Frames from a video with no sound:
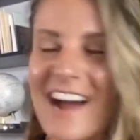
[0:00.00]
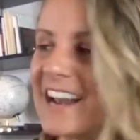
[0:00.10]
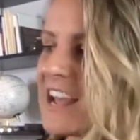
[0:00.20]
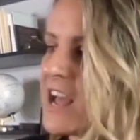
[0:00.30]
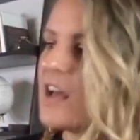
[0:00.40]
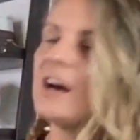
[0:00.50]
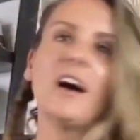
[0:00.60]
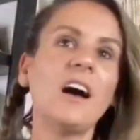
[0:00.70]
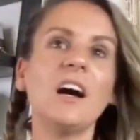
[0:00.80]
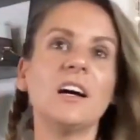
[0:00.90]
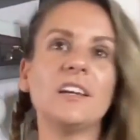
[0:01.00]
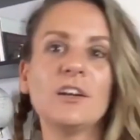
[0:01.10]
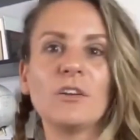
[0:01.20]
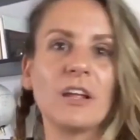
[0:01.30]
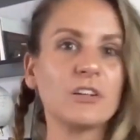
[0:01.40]
that, uh, you
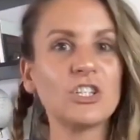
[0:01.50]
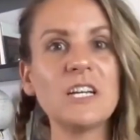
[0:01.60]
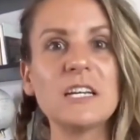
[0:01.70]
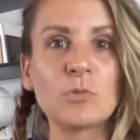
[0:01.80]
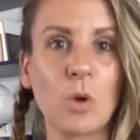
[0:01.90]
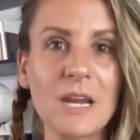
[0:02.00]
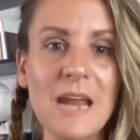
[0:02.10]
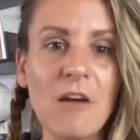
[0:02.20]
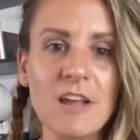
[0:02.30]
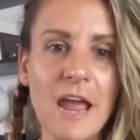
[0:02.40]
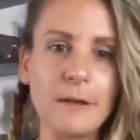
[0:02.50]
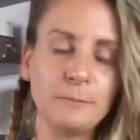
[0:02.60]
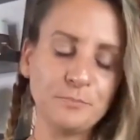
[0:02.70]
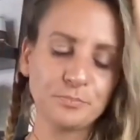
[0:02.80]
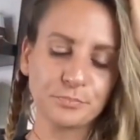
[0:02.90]
know, here she is working out
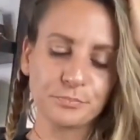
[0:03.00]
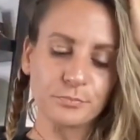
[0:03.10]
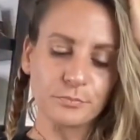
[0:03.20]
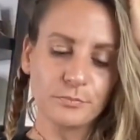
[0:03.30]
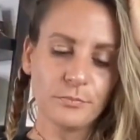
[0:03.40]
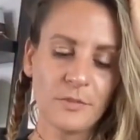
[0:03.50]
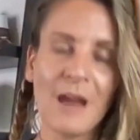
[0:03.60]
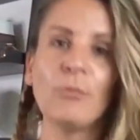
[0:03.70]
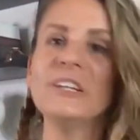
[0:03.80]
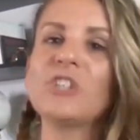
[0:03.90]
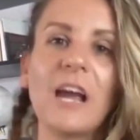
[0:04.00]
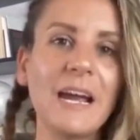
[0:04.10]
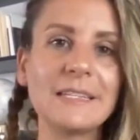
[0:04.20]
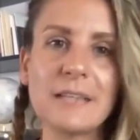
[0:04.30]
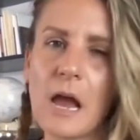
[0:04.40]
again I wish I
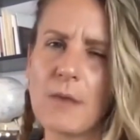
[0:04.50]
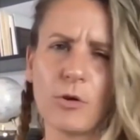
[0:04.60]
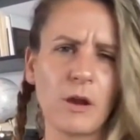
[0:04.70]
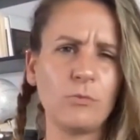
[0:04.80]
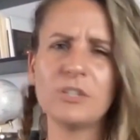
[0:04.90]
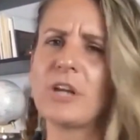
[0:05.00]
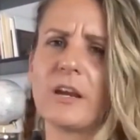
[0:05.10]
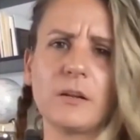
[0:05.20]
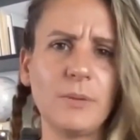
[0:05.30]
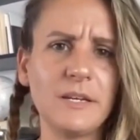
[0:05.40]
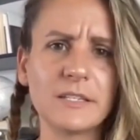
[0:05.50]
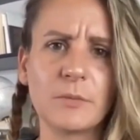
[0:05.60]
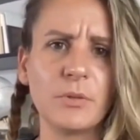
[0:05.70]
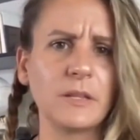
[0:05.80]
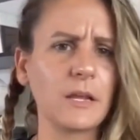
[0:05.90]
had time or I wish I could be
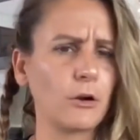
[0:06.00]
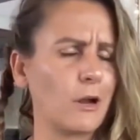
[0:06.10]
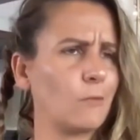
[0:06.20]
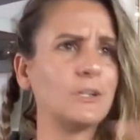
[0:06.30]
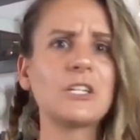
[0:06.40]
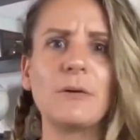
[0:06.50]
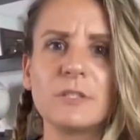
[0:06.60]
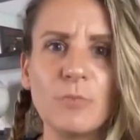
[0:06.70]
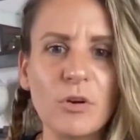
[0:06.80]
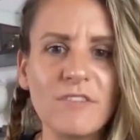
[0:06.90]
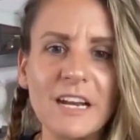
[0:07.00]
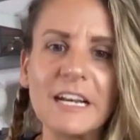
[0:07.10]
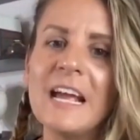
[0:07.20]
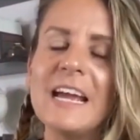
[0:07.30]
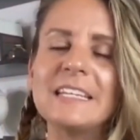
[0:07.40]
disciplined like her. I wish I was
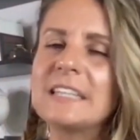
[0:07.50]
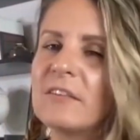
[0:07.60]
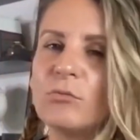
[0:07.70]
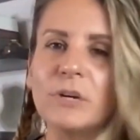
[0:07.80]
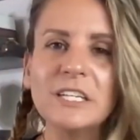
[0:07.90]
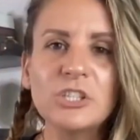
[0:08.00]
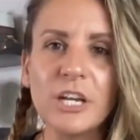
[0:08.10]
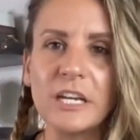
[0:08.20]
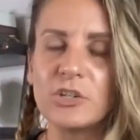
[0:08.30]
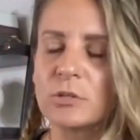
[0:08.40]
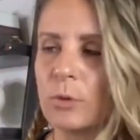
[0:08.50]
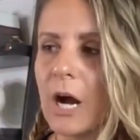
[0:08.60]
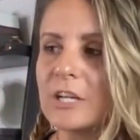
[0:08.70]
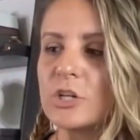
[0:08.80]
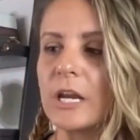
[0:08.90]
motivated. Instead of wishing and just
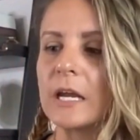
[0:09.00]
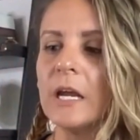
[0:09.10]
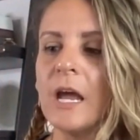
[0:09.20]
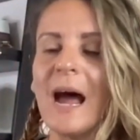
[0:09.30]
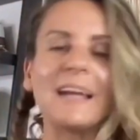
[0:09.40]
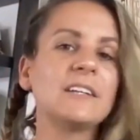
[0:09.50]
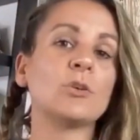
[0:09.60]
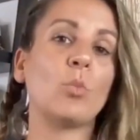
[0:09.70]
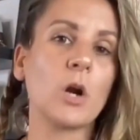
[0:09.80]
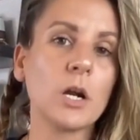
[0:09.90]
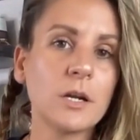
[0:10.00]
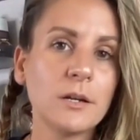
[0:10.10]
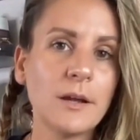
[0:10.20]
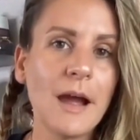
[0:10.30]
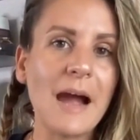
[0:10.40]
watching, I get to work.
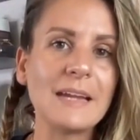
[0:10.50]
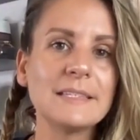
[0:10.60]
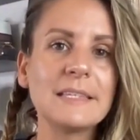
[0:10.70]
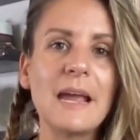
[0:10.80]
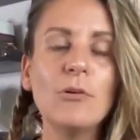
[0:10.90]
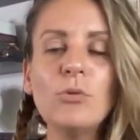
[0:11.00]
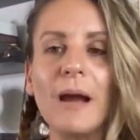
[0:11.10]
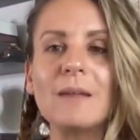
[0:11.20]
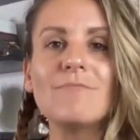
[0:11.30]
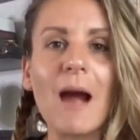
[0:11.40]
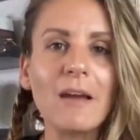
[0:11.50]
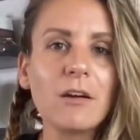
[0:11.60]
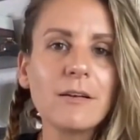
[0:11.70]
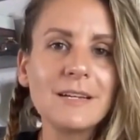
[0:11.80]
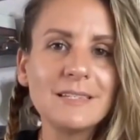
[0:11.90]
I can say, Ooh, I admire
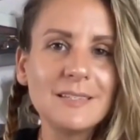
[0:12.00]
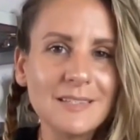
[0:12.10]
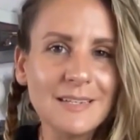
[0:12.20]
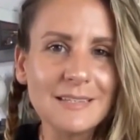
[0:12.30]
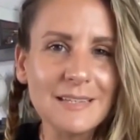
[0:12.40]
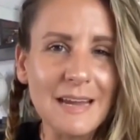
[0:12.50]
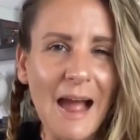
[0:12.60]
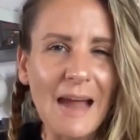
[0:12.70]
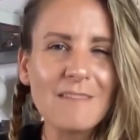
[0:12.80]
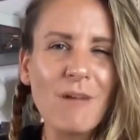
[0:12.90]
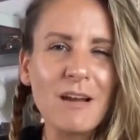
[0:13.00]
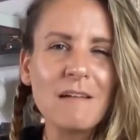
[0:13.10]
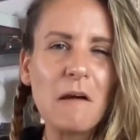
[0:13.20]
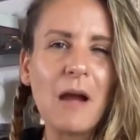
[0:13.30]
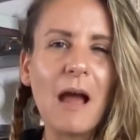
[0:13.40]
her consistency. I
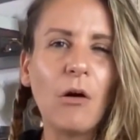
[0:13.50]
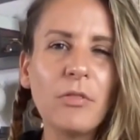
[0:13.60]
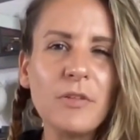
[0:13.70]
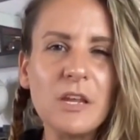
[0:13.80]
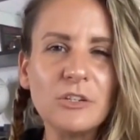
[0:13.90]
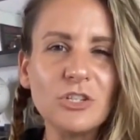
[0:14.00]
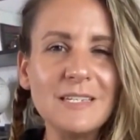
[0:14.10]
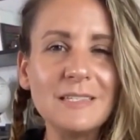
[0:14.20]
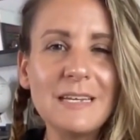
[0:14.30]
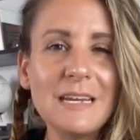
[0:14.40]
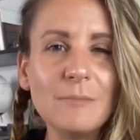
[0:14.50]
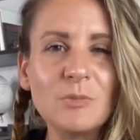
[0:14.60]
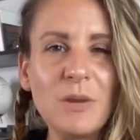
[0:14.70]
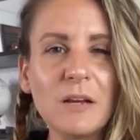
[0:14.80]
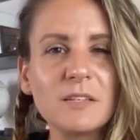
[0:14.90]
admire how healthy she
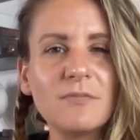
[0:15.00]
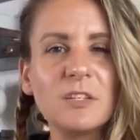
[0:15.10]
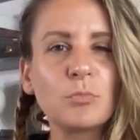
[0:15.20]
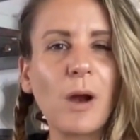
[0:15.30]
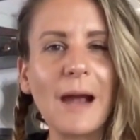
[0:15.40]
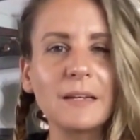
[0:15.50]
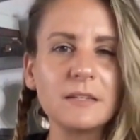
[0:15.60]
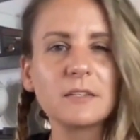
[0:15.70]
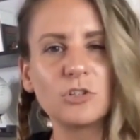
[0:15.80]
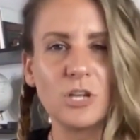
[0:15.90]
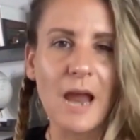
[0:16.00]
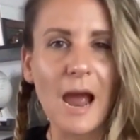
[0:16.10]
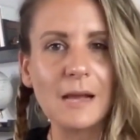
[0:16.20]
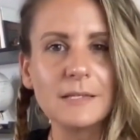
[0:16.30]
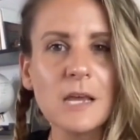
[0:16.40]
seems because of this practice she
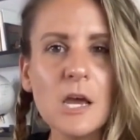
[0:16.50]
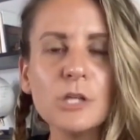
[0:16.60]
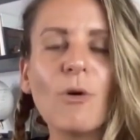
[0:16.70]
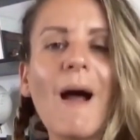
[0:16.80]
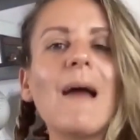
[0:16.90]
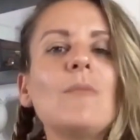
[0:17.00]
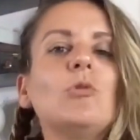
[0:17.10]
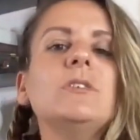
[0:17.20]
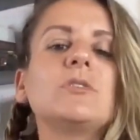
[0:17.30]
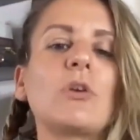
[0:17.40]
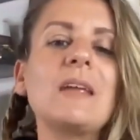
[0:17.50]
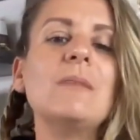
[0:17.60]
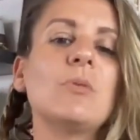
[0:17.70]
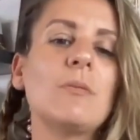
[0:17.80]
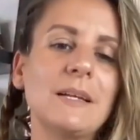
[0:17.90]
has. So I'm going to start
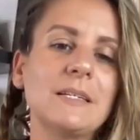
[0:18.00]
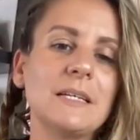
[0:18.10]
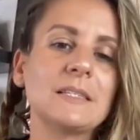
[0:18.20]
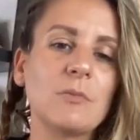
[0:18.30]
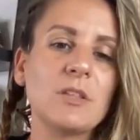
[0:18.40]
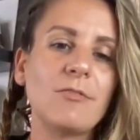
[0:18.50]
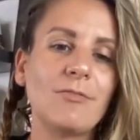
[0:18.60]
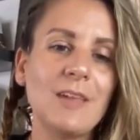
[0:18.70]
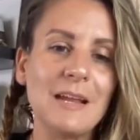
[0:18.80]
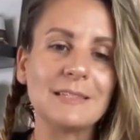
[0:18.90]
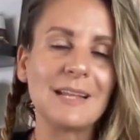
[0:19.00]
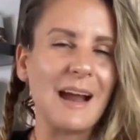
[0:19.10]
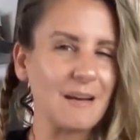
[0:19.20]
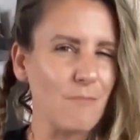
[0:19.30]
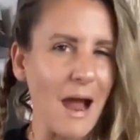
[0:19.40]
implementing some of the things that
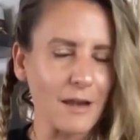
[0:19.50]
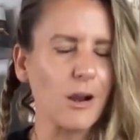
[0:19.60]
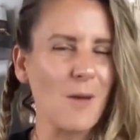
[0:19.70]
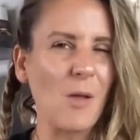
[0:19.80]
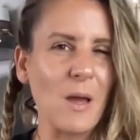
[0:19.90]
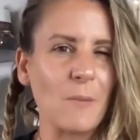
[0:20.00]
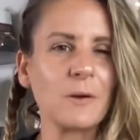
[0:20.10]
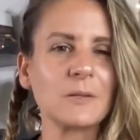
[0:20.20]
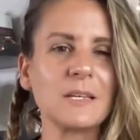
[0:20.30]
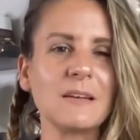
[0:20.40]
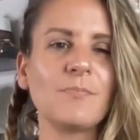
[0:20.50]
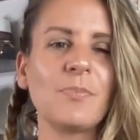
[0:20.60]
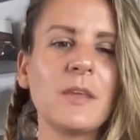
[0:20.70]
I admire about that person.